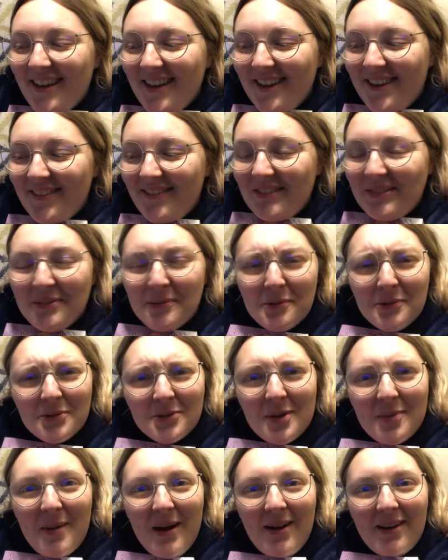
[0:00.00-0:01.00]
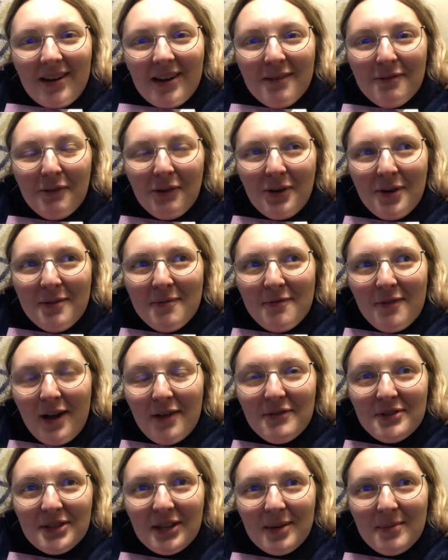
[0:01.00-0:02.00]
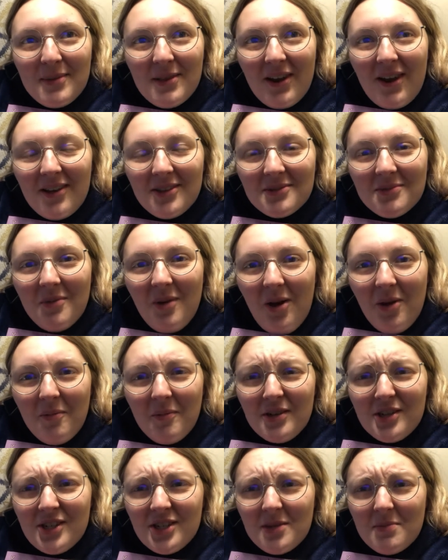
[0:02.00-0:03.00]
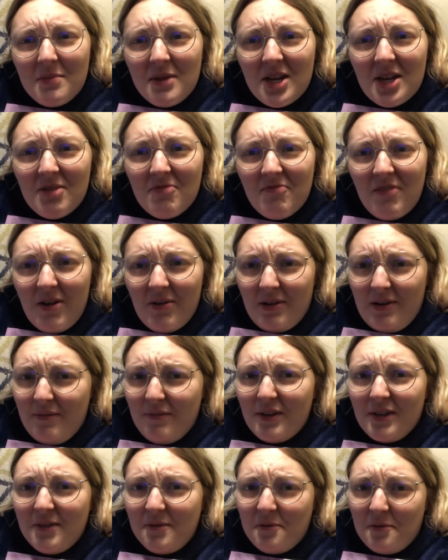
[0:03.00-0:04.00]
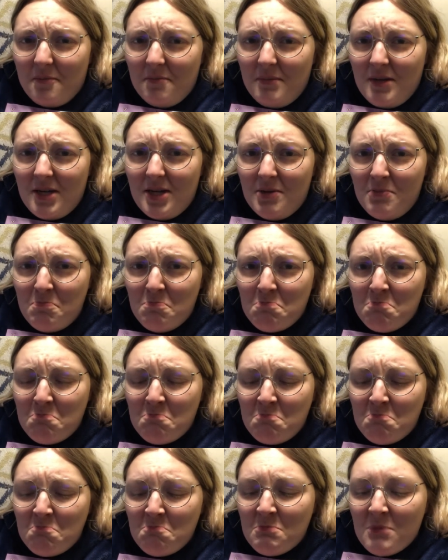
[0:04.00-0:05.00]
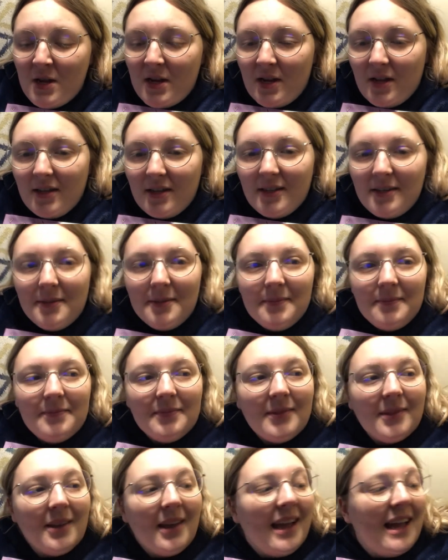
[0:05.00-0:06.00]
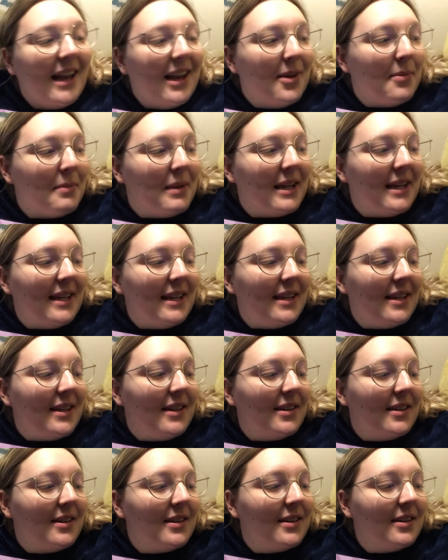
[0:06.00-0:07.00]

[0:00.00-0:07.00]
also apparently Volume 5 is gonna be the last one, which is a big frowny face from me. Hello Maggie.